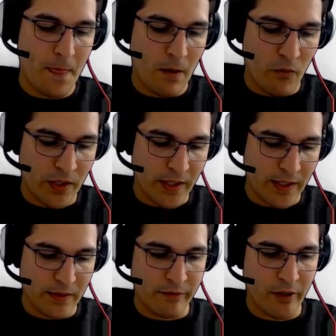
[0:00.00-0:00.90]
what I can
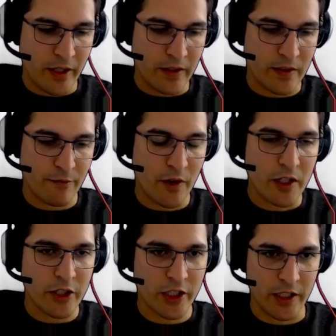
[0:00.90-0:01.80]
define is a
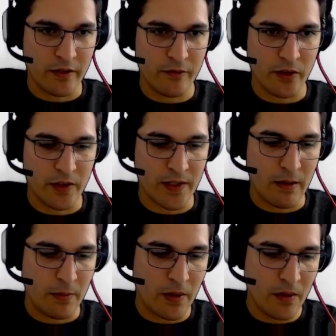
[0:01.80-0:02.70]
function, for
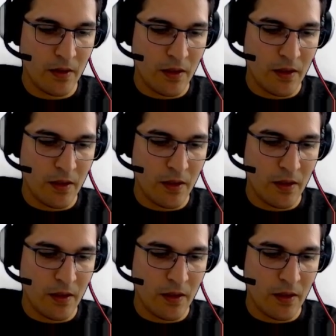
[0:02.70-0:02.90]
example.